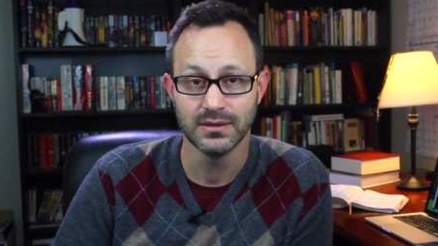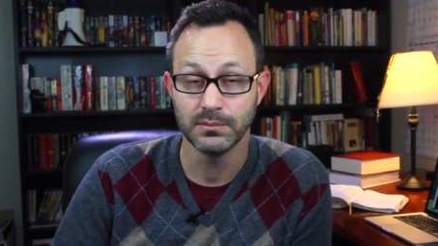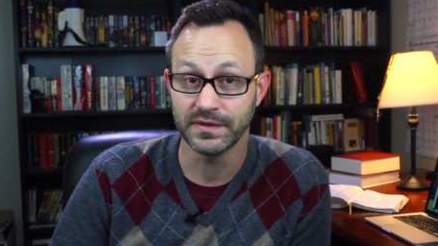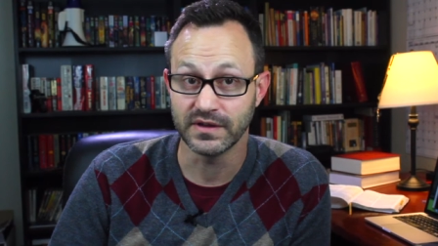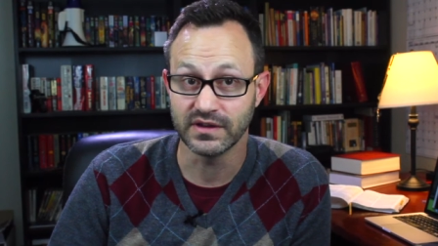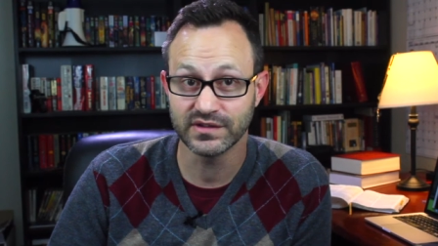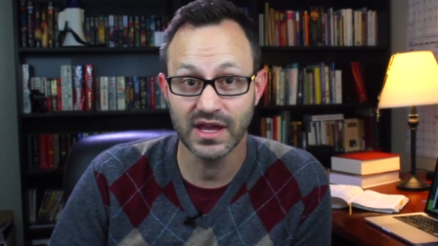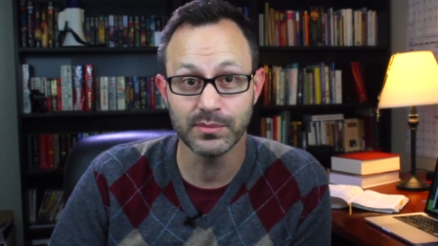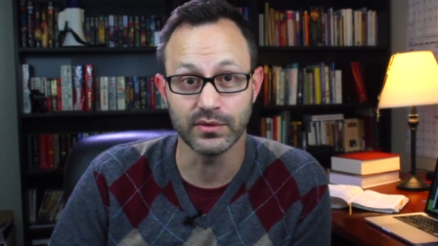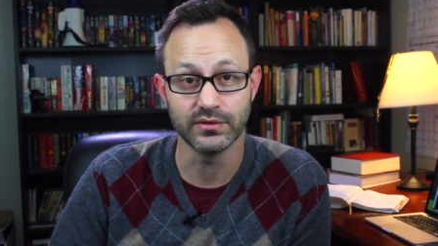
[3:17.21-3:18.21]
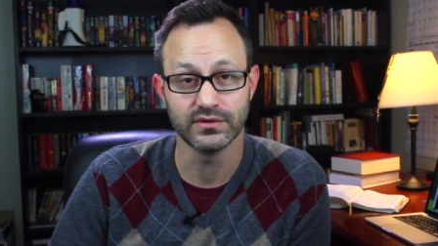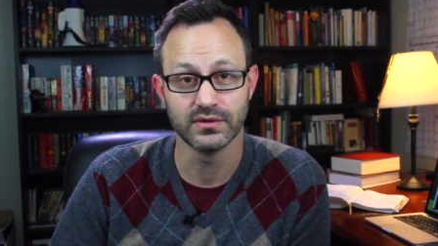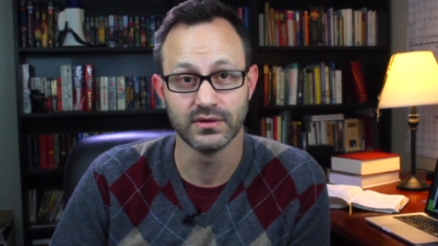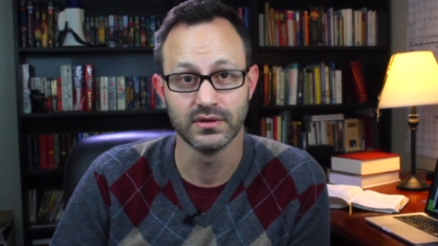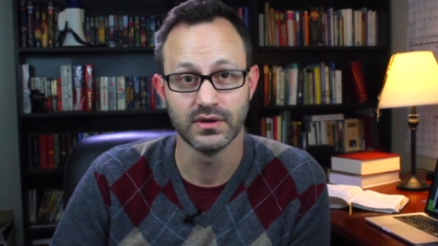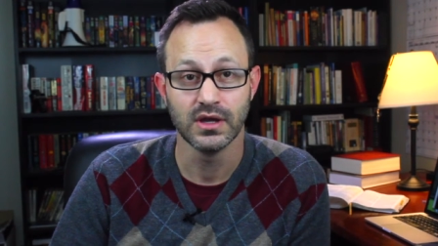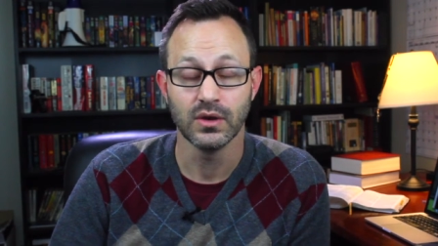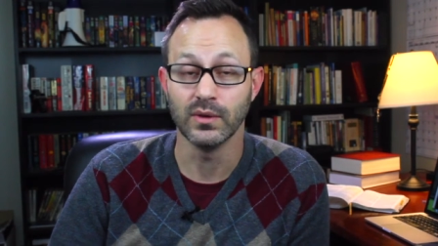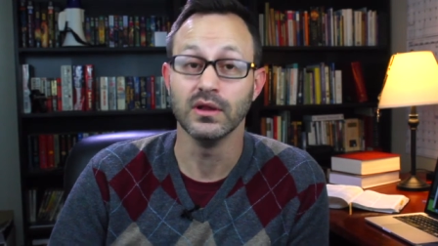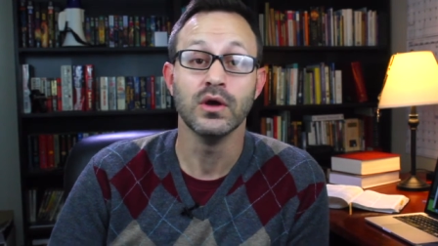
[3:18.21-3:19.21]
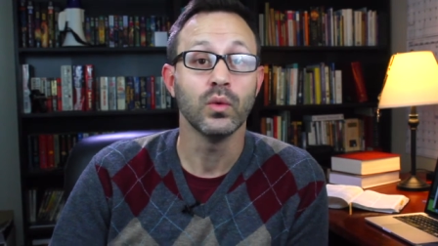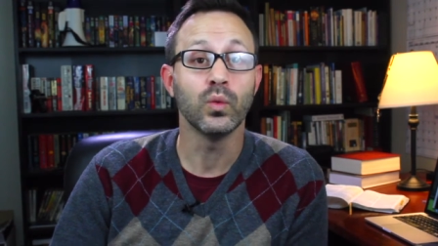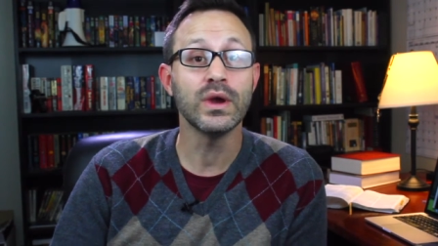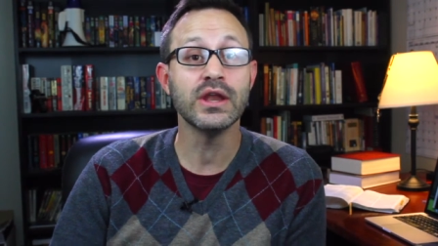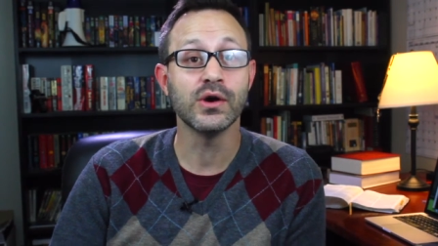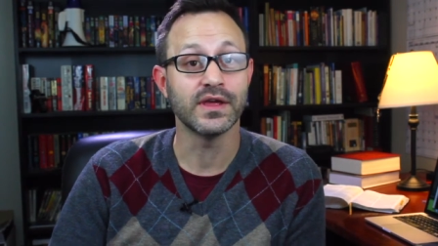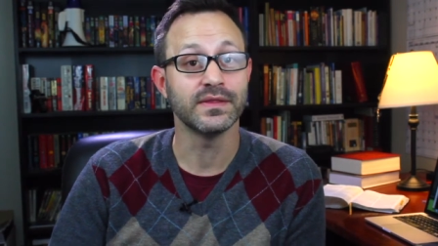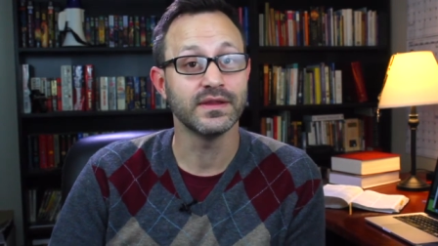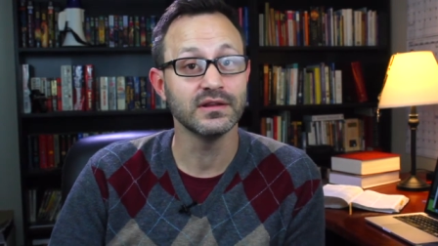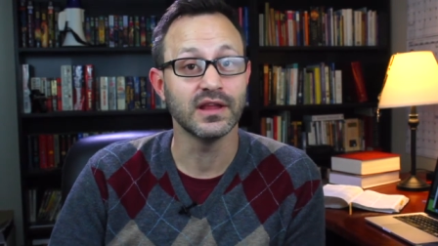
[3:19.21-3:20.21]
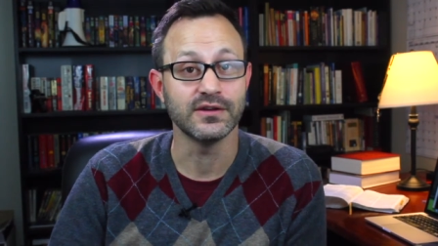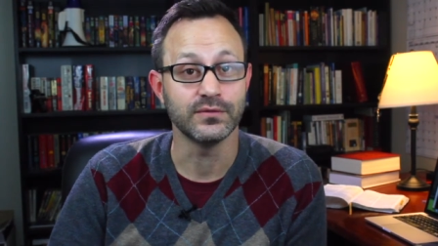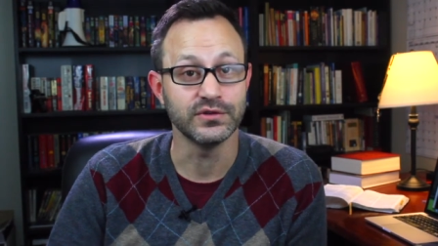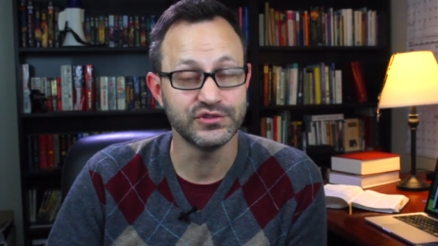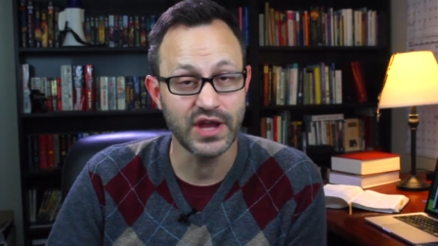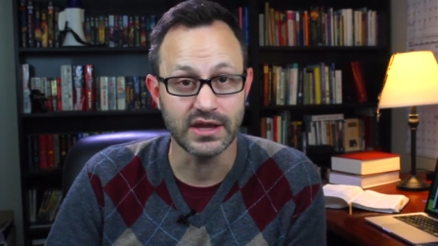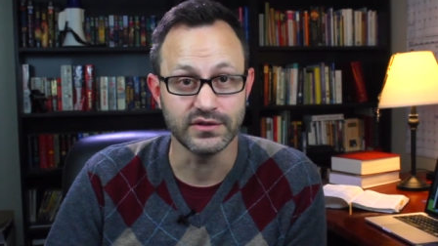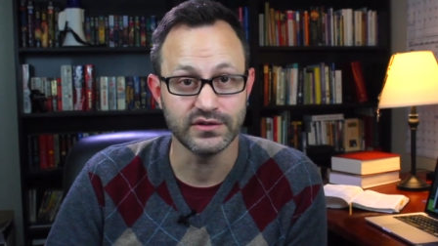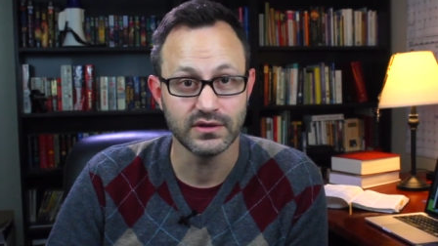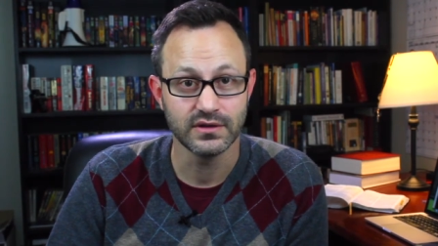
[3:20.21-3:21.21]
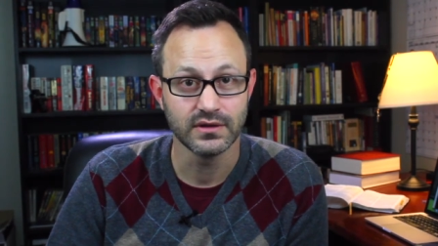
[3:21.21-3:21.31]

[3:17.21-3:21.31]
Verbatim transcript: But the disciples, well, we know that their life was changed.